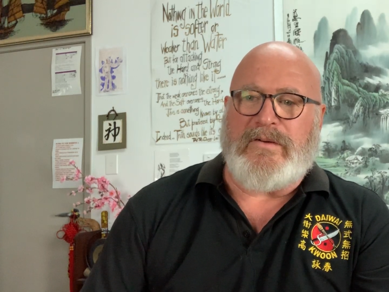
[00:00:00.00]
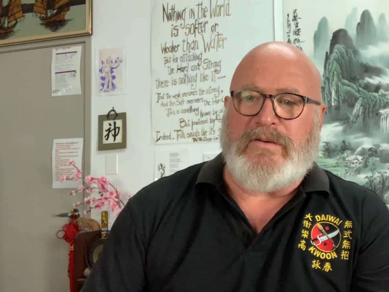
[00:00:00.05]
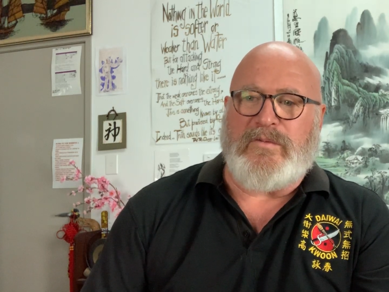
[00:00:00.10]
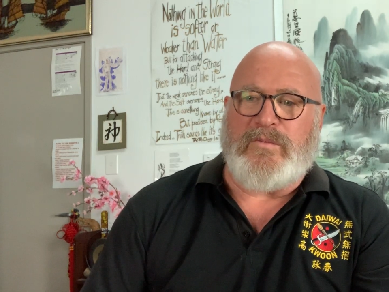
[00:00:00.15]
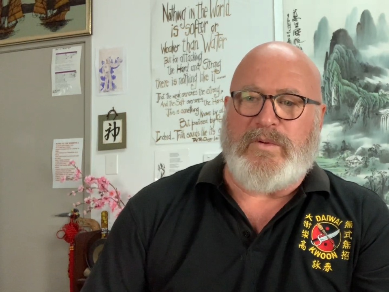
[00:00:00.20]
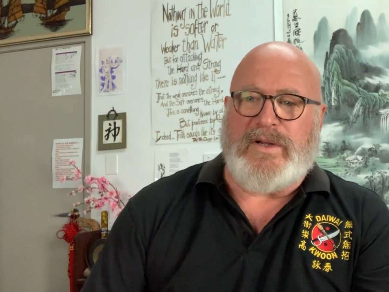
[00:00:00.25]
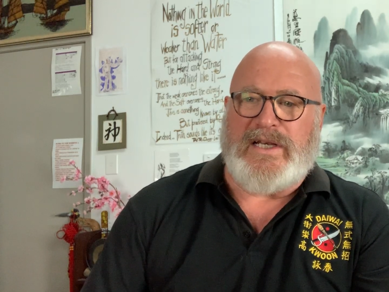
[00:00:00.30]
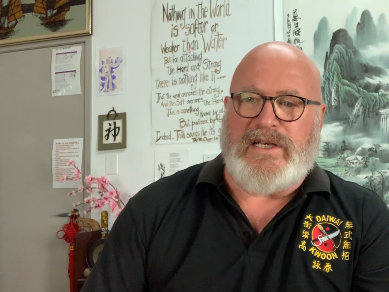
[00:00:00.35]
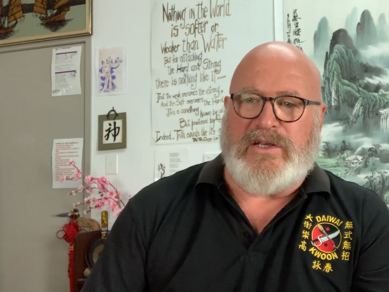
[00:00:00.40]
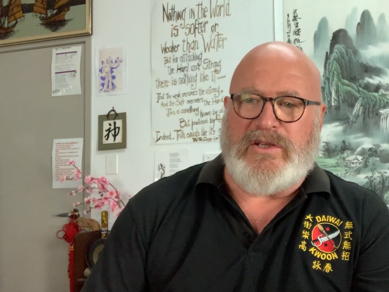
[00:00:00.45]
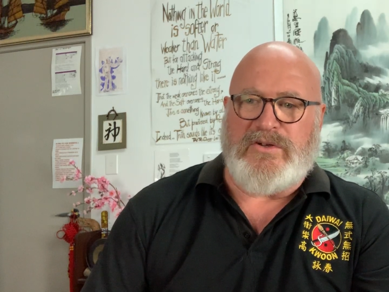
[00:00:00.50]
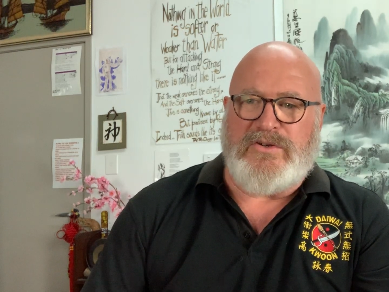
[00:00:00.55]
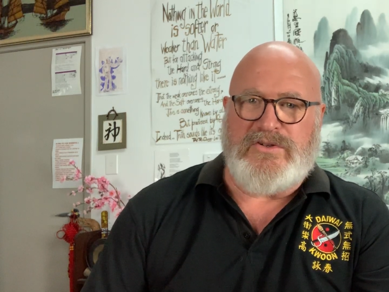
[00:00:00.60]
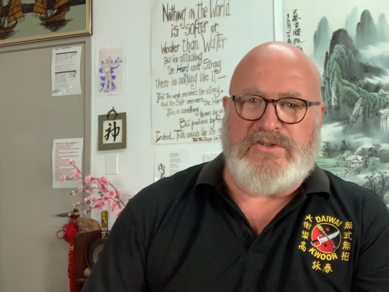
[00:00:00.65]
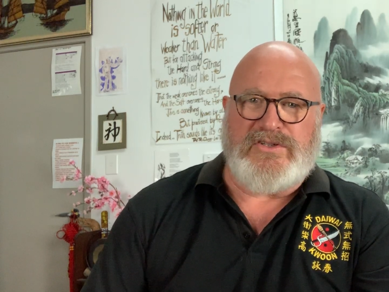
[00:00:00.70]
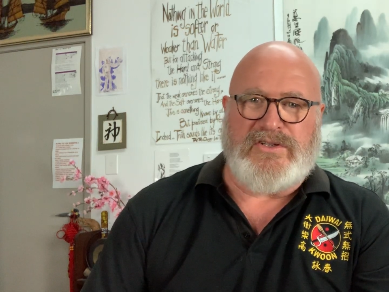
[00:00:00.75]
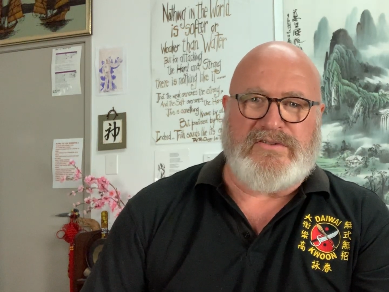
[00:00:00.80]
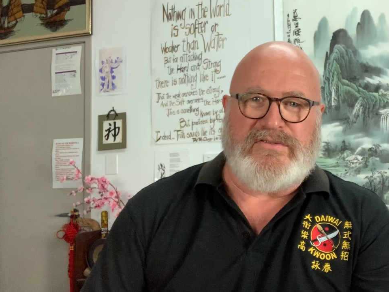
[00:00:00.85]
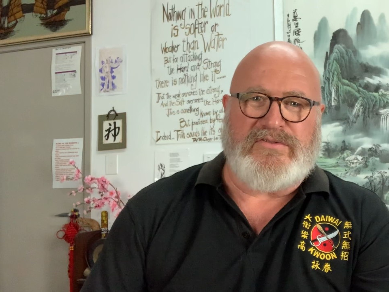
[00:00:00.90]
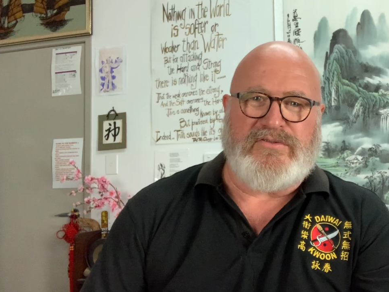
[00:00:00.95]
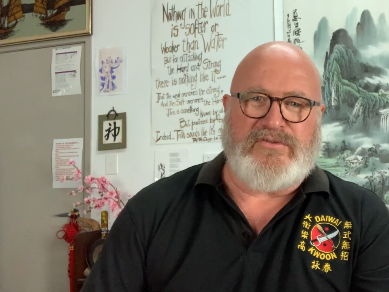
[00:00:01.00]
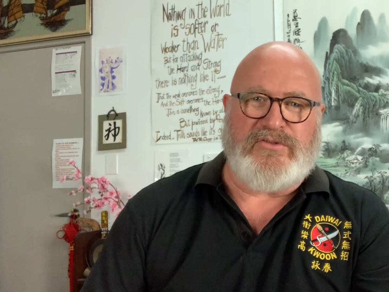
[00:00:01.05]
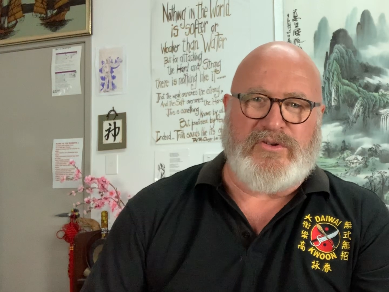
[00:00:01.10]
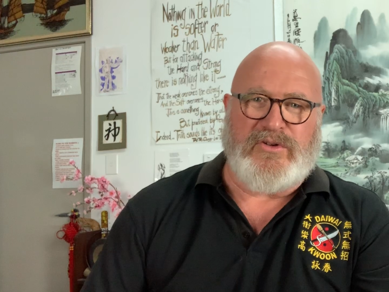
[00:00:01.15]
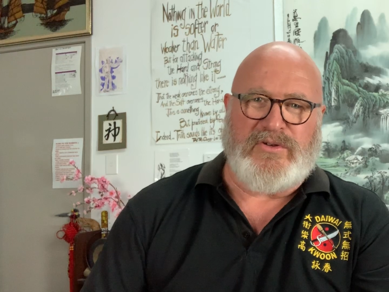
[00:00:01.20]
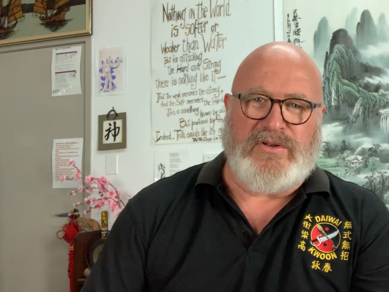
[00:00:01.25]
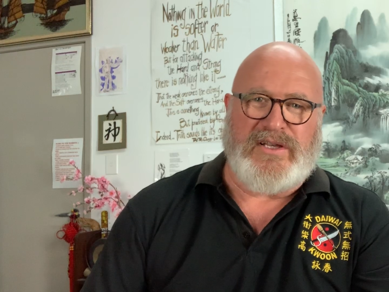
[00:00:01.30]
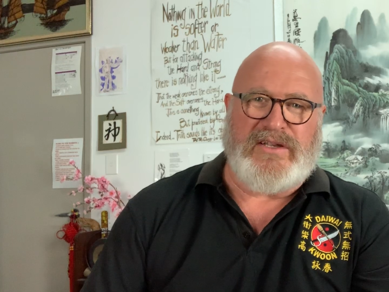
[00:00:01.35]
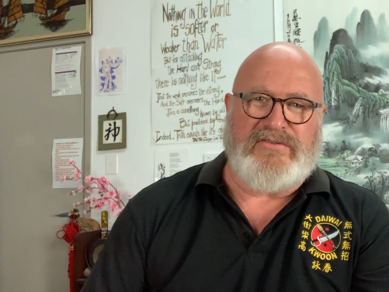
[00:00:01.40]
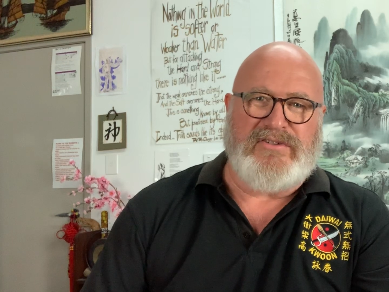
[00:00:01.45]
We lose it
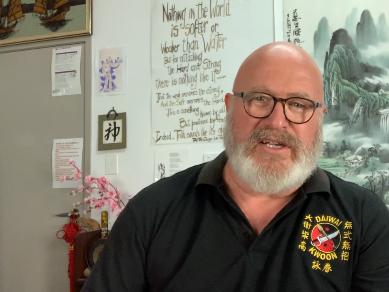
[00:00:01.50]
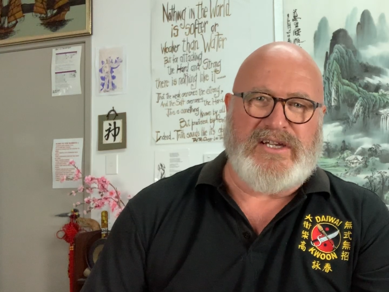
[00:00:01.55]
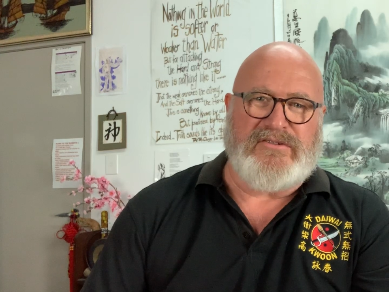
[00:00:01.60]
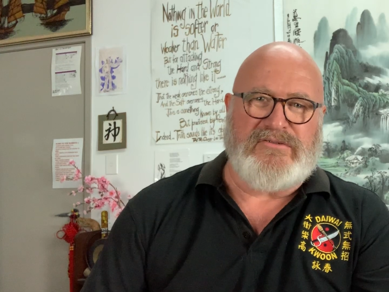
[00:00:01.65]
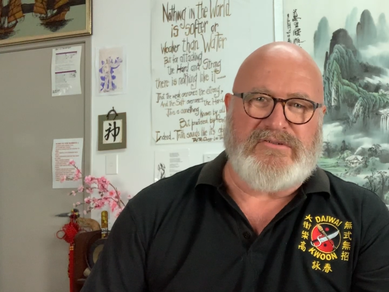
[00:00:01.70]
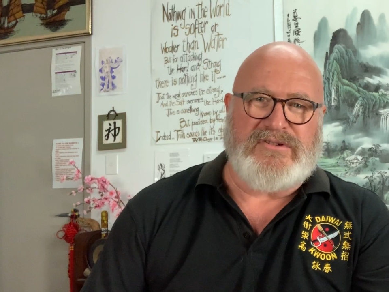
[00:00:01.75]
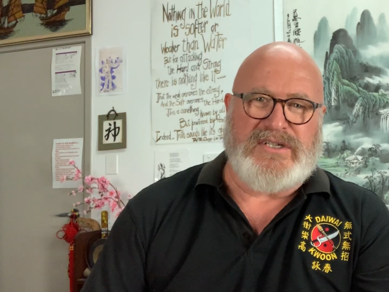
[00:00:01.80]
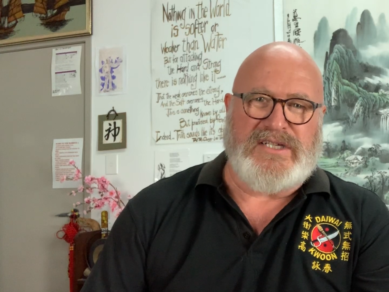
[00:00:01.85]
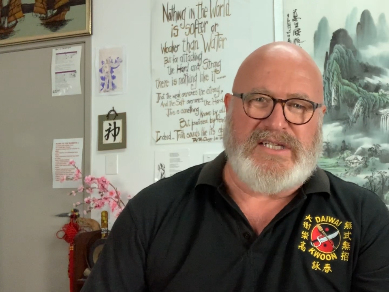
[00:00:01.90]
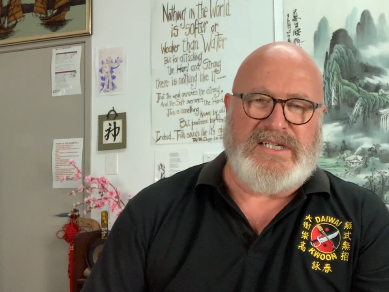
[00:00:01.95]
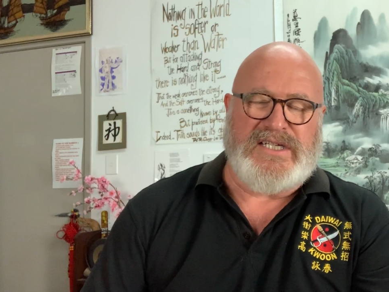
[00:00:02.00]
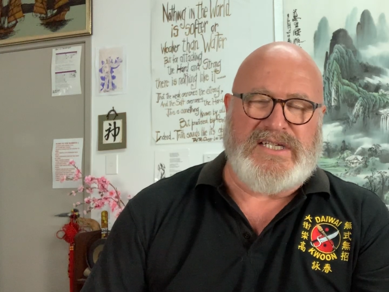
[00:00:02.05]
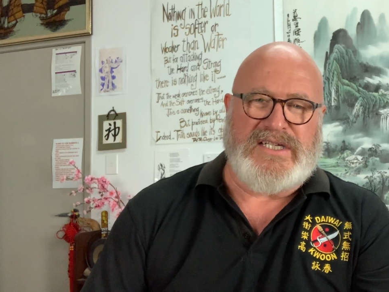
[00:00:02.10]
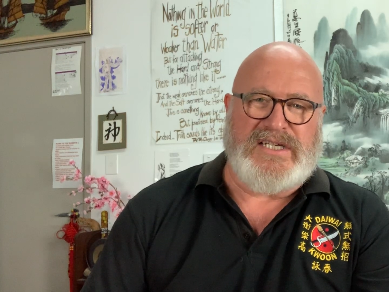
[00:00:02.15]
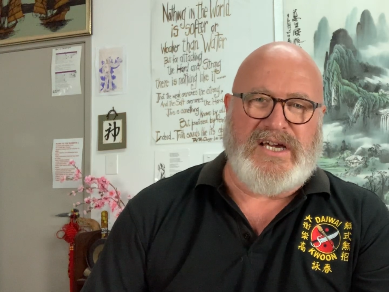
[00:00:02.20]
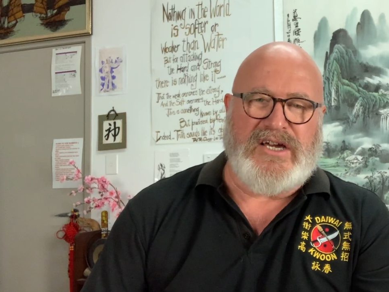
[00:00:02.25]
through living a really